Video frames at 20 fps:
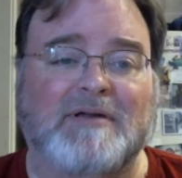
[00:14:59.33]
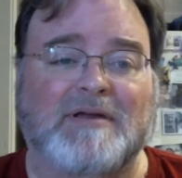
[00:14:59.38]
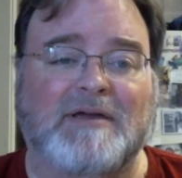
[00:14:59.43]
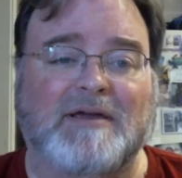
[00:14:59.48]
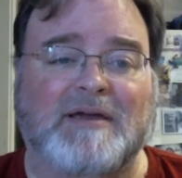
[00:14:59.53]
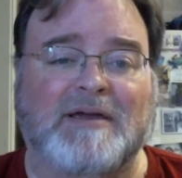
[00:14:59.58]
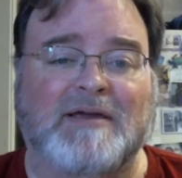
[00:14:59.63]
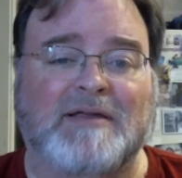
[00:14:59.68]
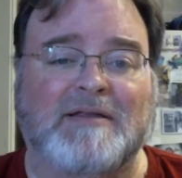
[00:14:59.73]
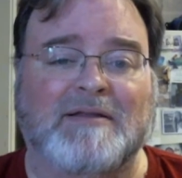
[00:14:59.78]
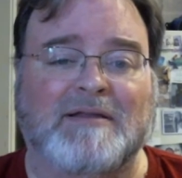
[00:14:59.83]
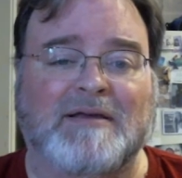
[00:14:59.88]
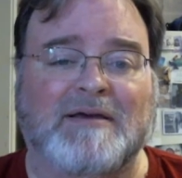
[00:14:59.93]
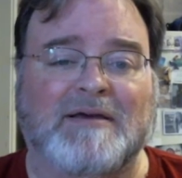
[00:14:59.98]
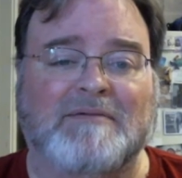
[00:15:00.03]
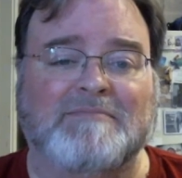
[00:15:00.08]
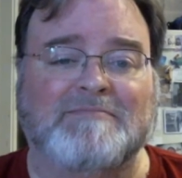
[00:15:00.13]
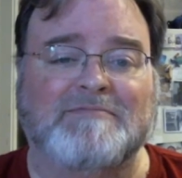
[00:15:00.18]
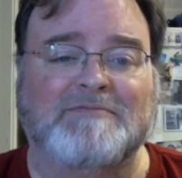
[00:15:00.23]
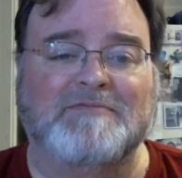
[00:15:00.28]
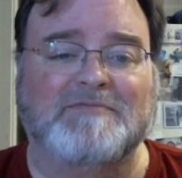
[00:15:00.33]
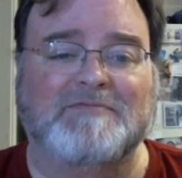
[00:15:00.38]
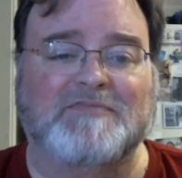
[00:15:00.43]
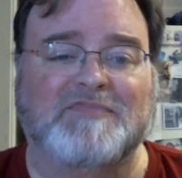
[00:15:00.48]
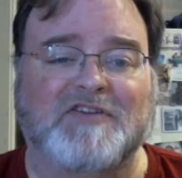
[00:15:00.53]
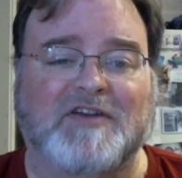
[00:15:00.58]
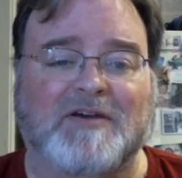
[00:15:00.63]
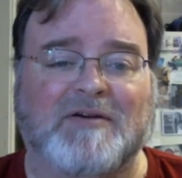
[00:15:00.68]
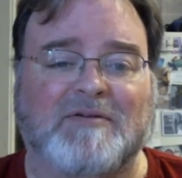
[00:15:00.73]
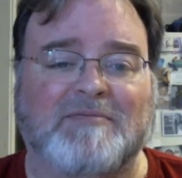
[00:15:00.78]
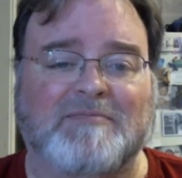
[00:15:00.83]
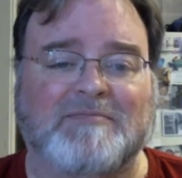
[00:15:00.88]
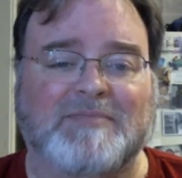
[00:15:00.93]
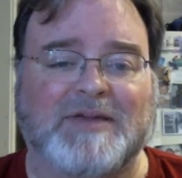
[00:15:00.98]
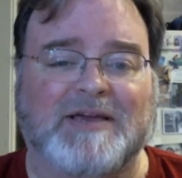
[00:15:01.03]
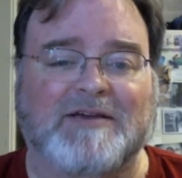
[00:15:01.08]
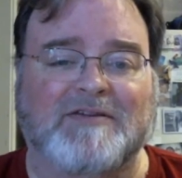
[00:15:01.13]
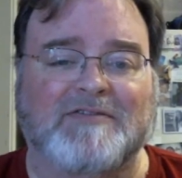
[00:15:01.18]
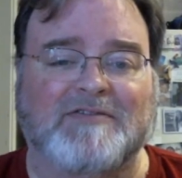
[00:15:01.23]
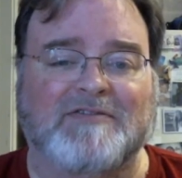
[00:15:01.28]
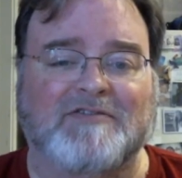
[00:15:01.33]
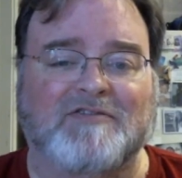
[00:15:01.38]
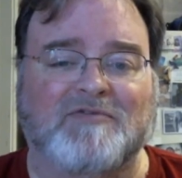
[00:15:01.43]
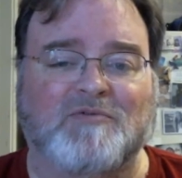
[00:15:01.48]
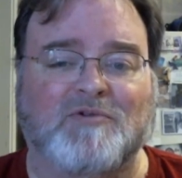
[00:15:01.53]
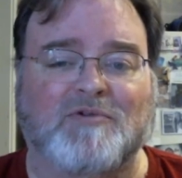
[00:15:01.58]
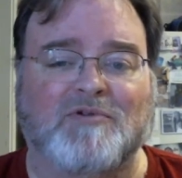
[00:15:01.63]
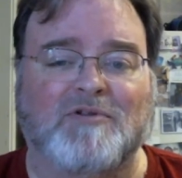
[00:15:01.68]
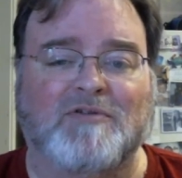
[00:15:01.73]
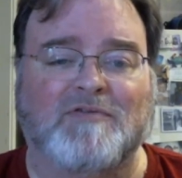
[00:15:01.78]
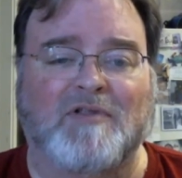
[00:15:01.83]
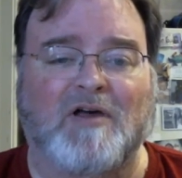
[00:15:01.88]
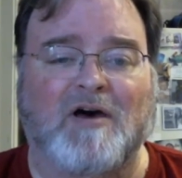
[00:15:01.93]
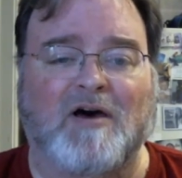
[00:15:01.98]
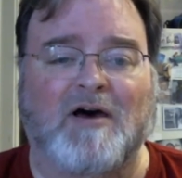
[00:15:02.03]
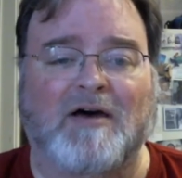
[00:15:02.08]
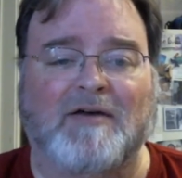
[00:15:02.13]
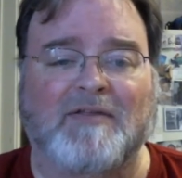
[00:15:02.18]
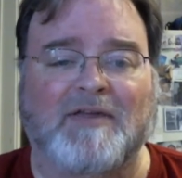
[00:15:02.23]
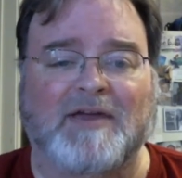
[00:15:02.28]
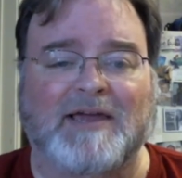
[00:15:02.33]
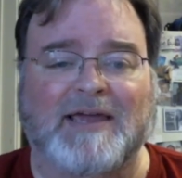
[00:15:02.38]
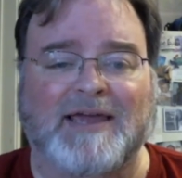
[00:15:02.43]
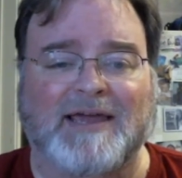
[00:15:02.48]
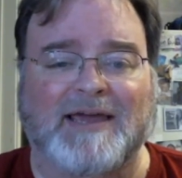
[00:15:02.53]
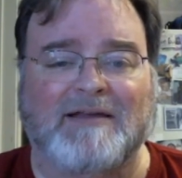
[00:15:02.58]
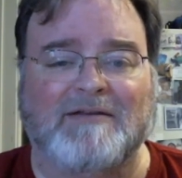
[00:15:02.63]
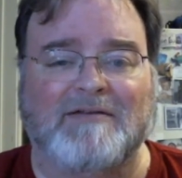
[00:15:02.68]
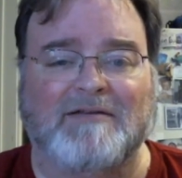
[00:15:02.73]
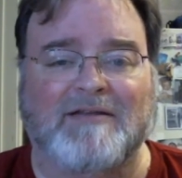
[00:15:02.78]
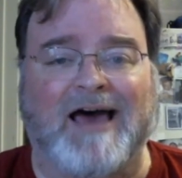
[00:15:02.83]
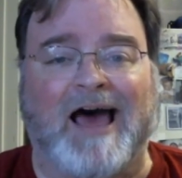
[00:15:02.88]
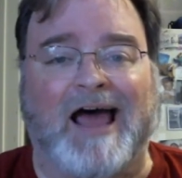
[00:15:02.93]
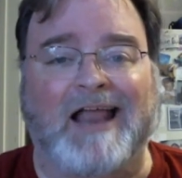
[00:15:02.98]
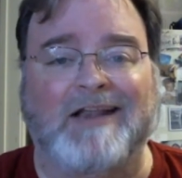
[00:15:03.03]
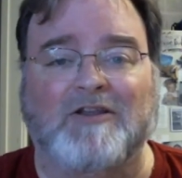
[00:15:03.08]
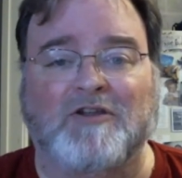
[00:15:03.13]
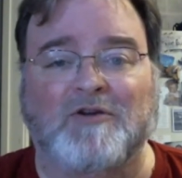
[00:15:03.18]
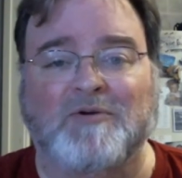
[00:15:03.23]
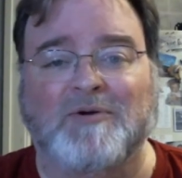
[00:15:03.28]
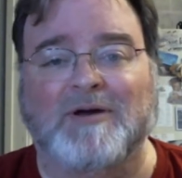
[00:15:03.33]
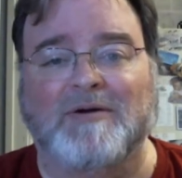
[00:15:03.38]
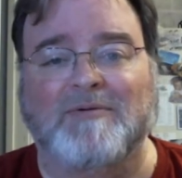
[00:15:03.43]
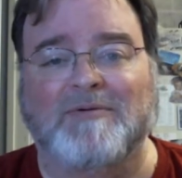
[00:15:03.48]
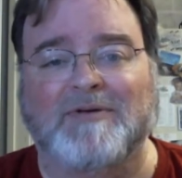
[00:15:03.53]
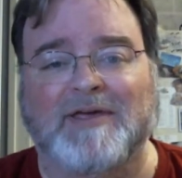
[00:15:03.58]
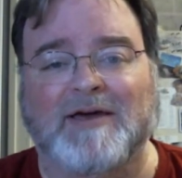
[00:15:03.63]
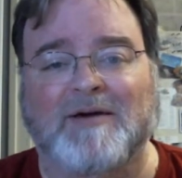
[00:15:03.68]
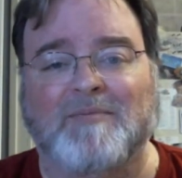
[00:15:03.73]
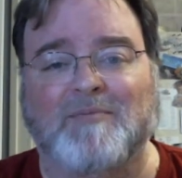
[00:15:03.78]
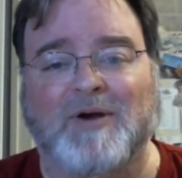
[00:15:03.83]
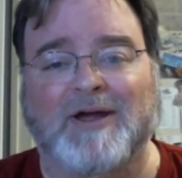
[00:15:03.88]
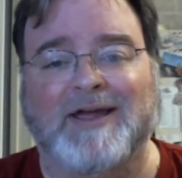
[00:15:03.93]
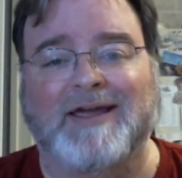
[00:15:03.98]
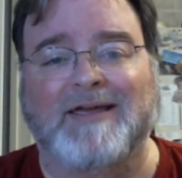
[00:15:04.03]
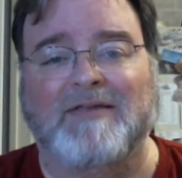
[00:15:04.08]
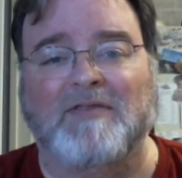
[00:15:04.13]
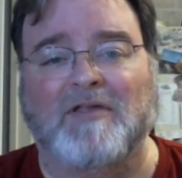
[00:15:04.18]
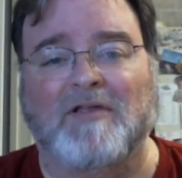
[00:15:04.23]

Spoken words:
And so because it's a rule of law, they can't not do it without breaking the